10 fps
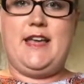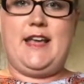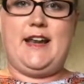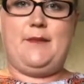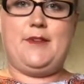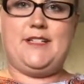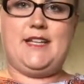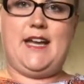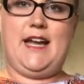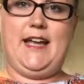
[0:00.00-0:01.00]
And I'm going to
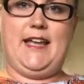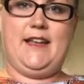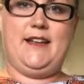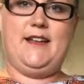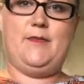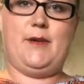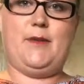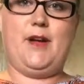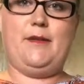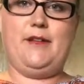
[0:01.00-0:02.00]
tie it when
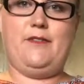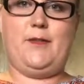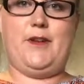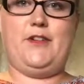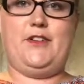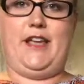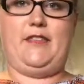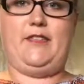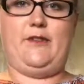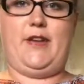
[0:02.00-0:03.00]
I'm coming from
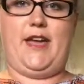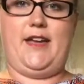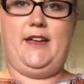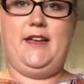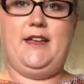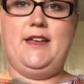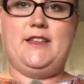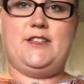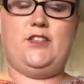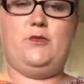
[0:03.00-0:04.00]
underneath, okay?
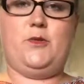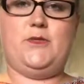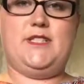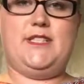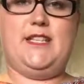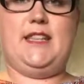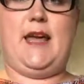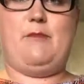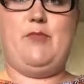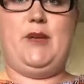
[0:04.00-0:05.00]
So you won't see
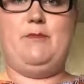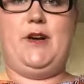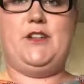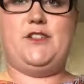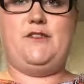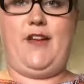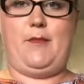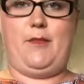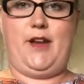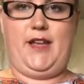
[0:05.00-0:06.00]
that big bunch of
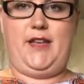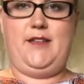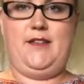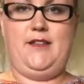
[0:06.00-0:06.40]
fabric.